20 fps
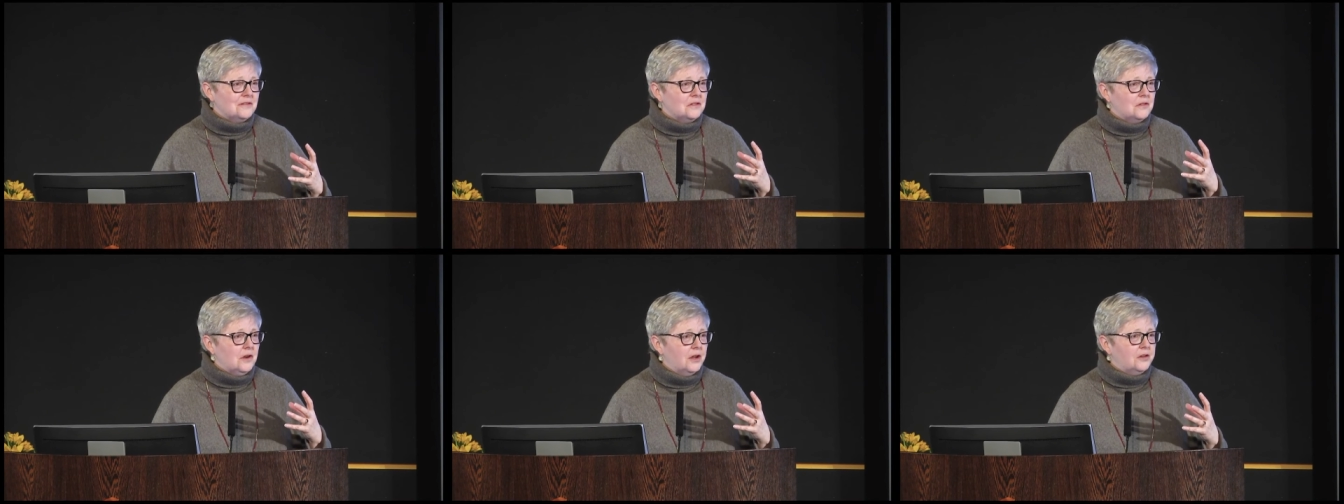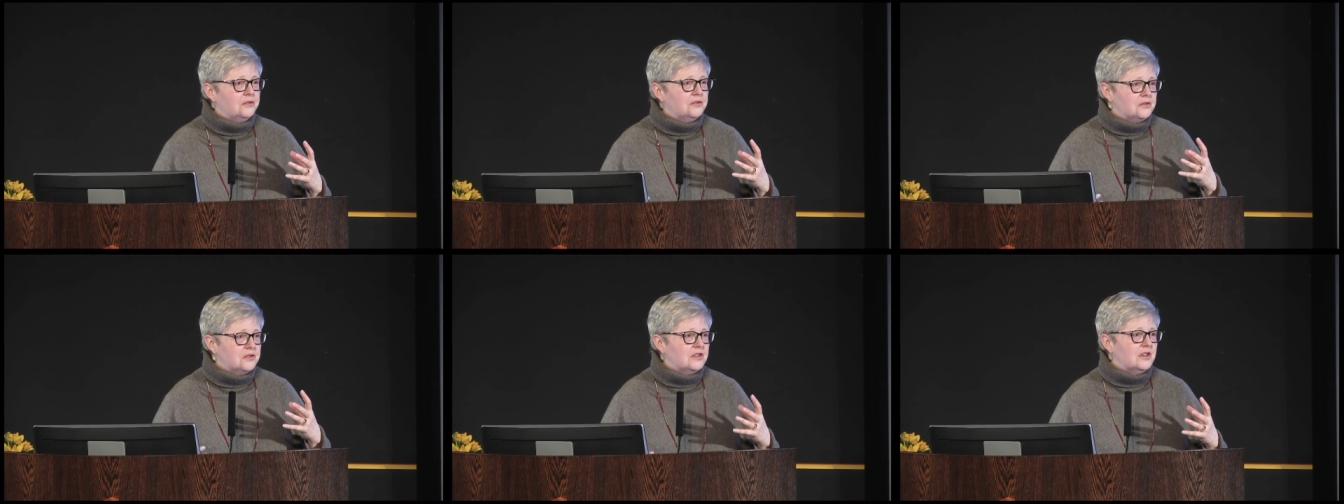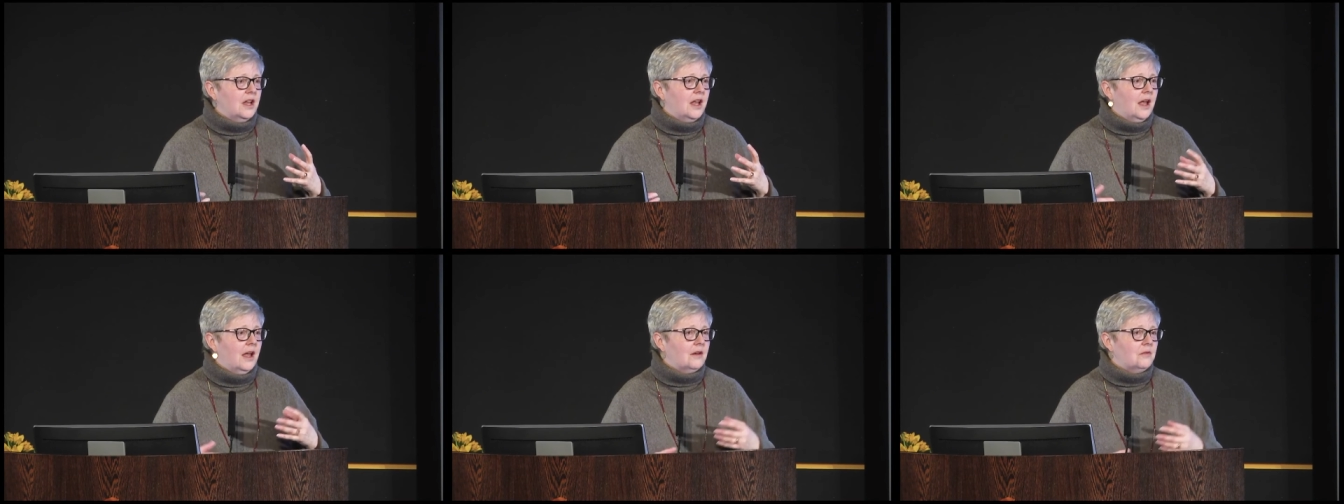to
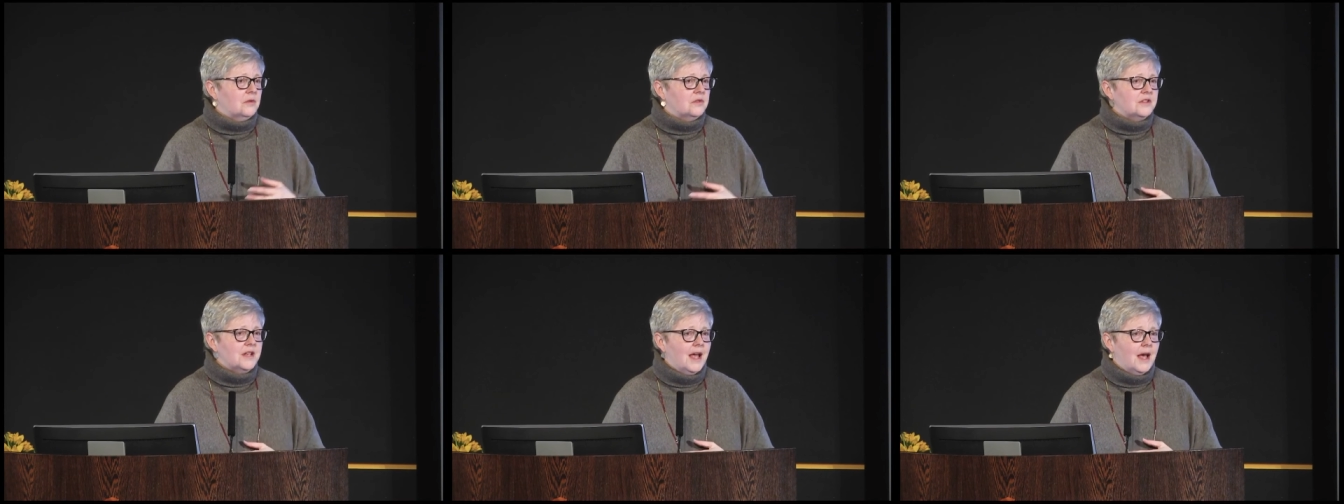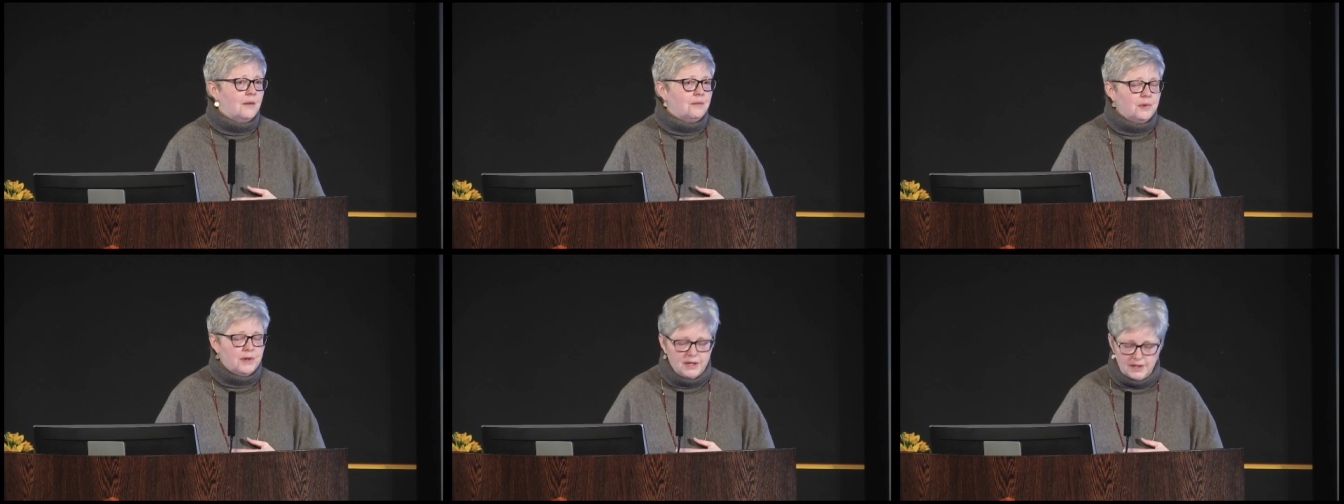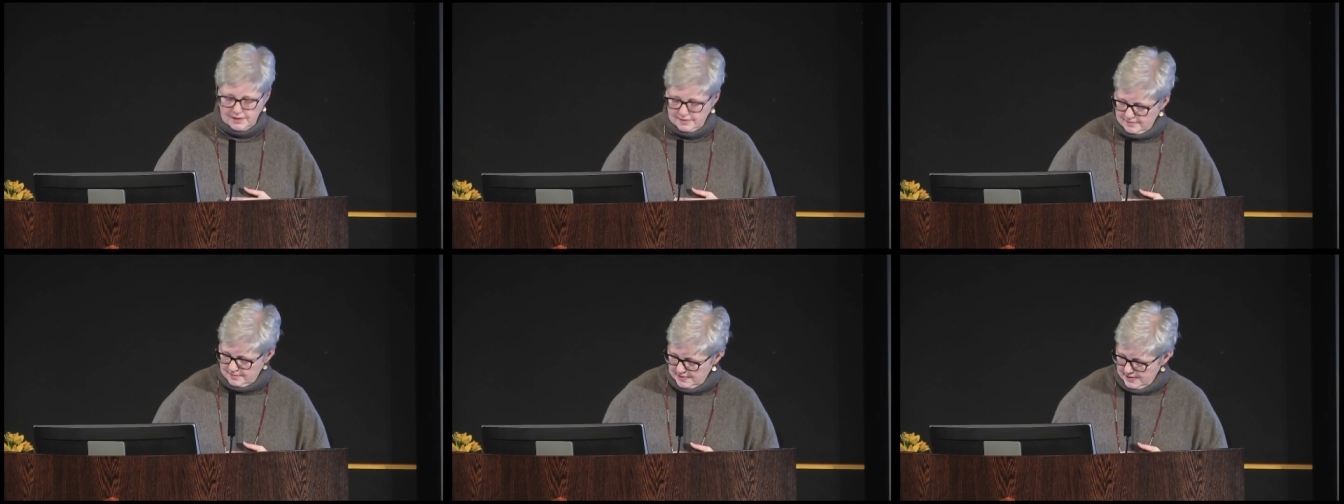understand what's
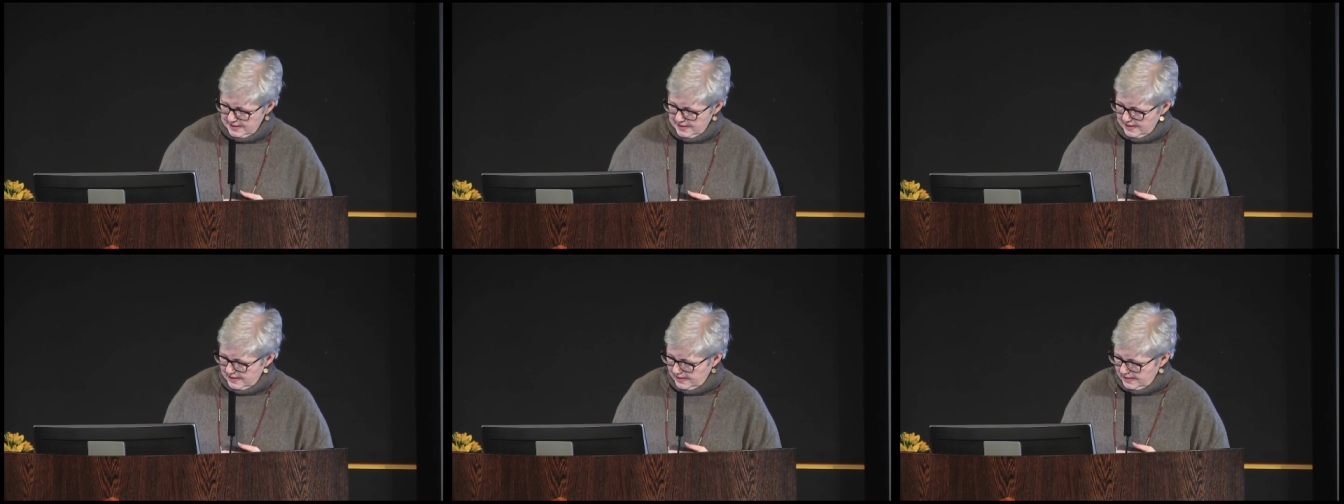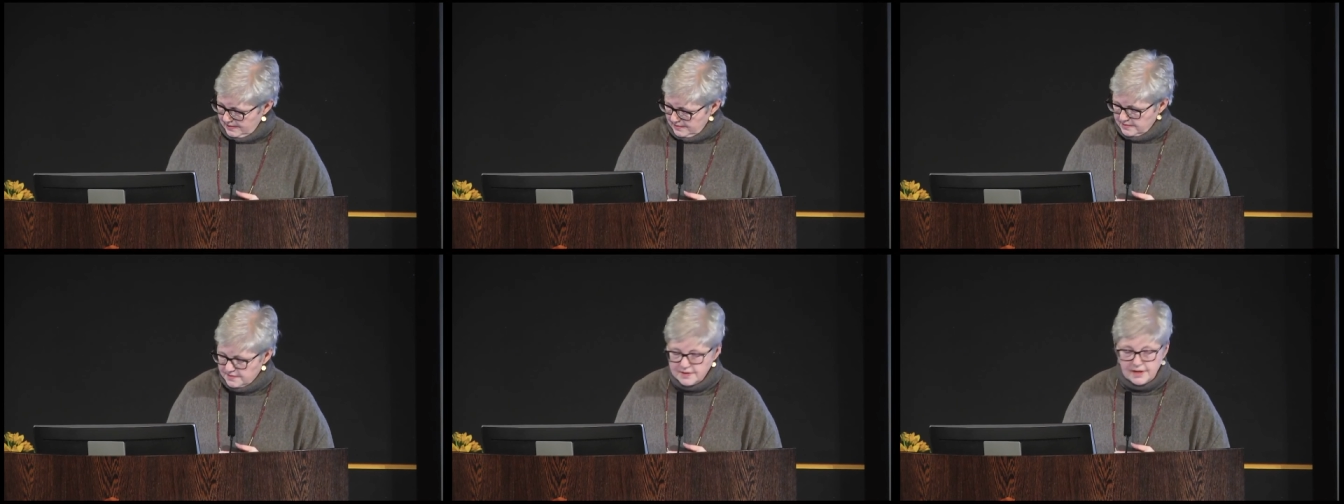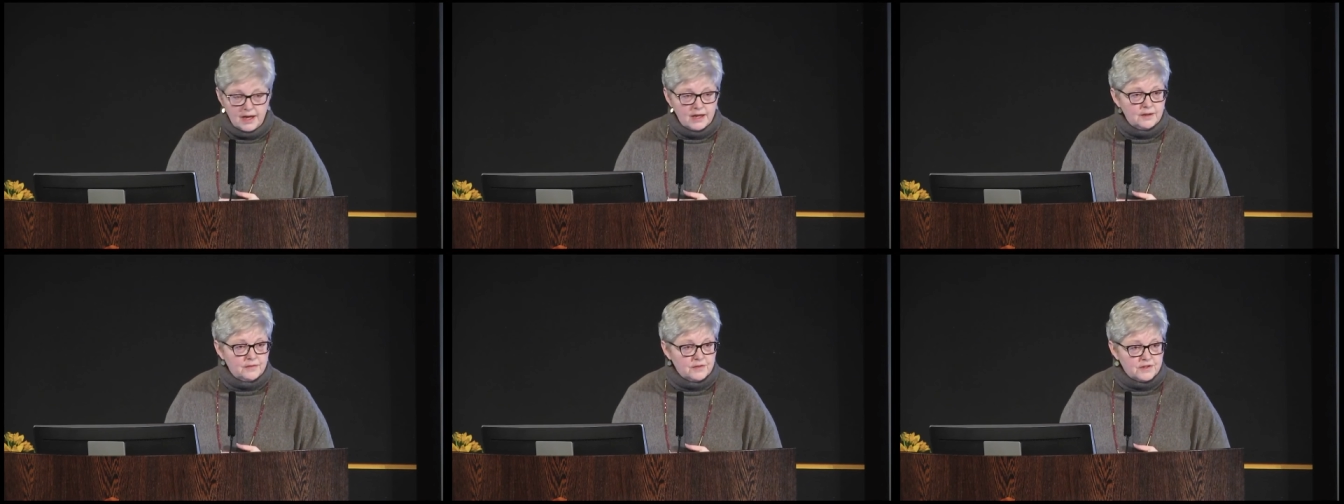happening
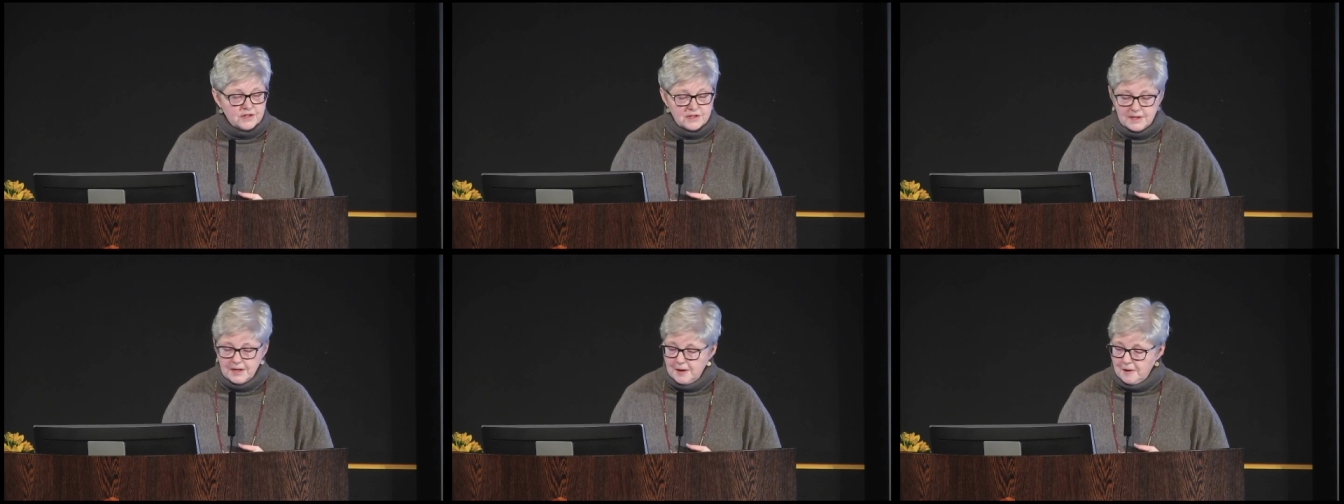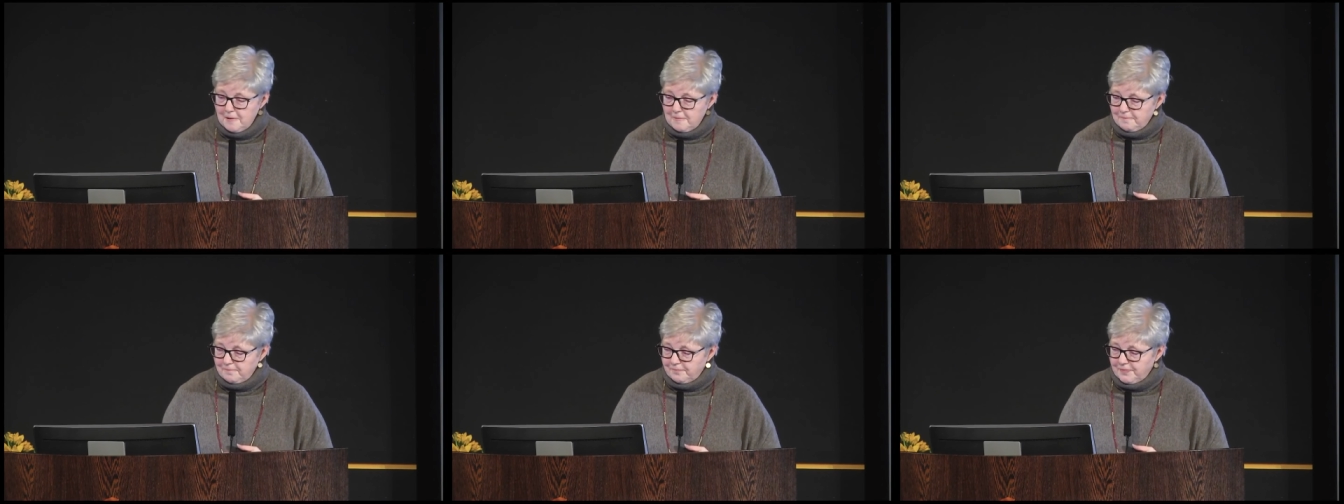inside of a cell.